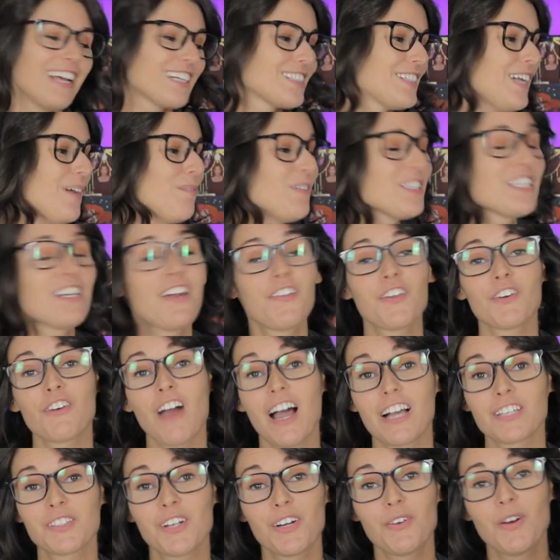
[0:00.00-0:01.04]
next up is another
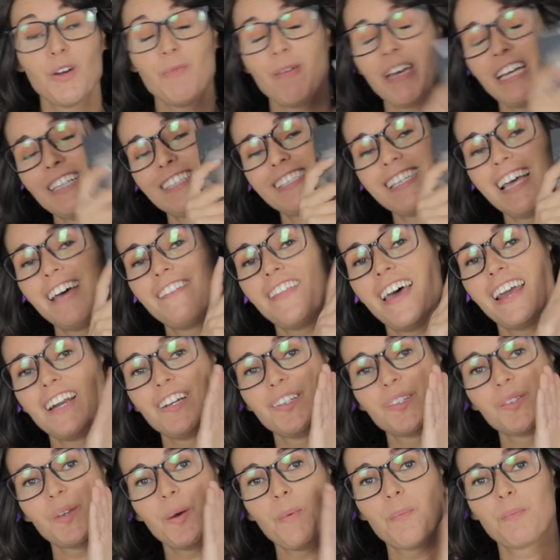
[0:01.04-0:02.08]
Rockstar romance, and that
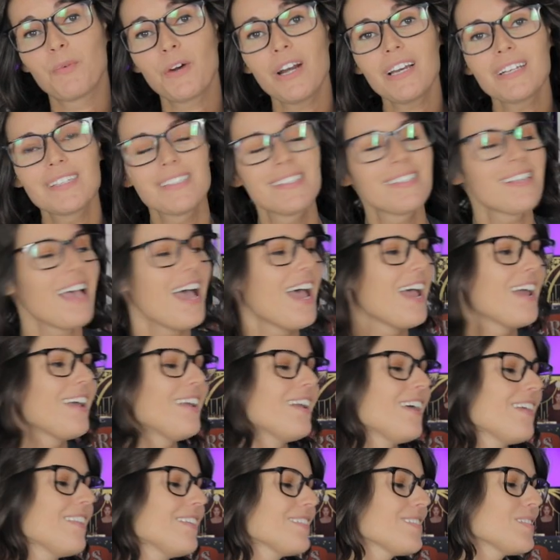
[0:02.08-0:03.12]
is Bricks.
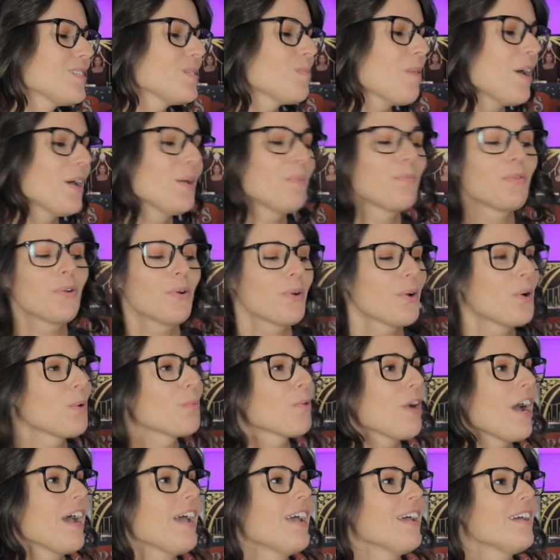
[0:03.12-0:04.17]
And this is by Brooke
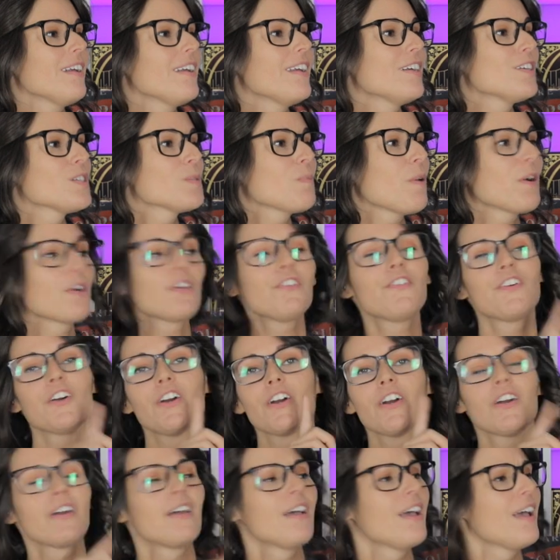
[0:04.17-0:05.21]
O'Brien. It is part of
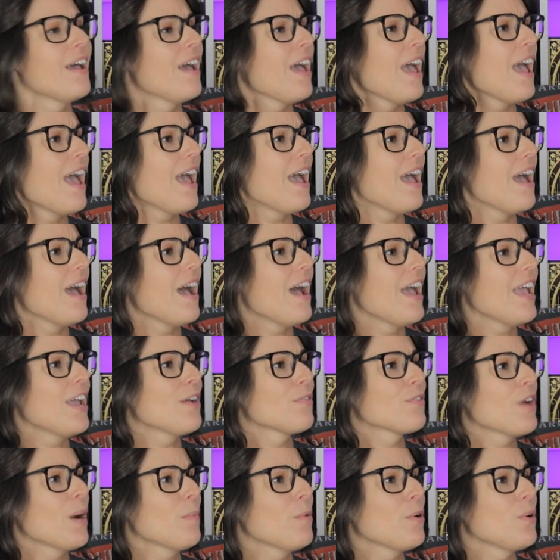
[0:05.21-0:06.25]
her A
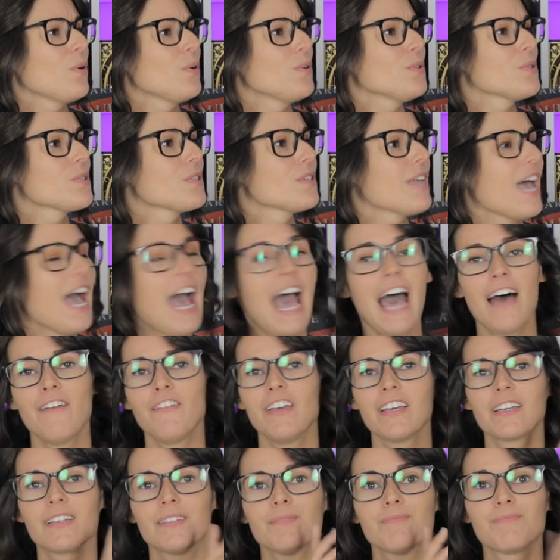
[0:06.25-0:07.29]
Rebel's
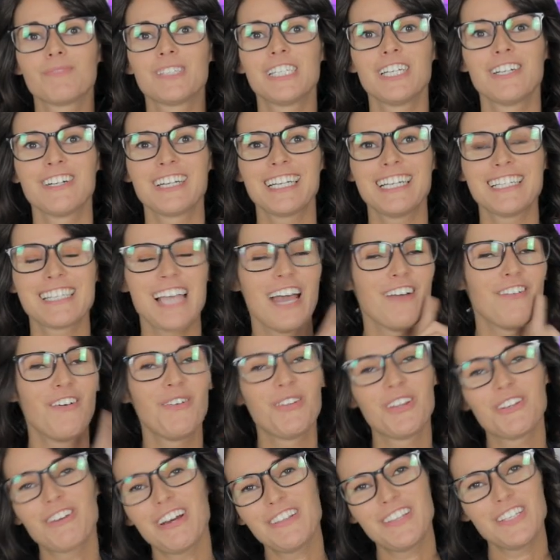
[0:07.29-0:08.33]
Havoc series. I've
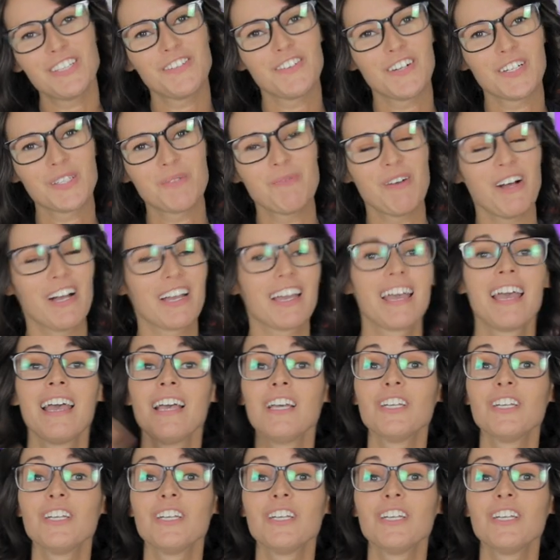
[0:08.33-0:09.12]
only read this first book.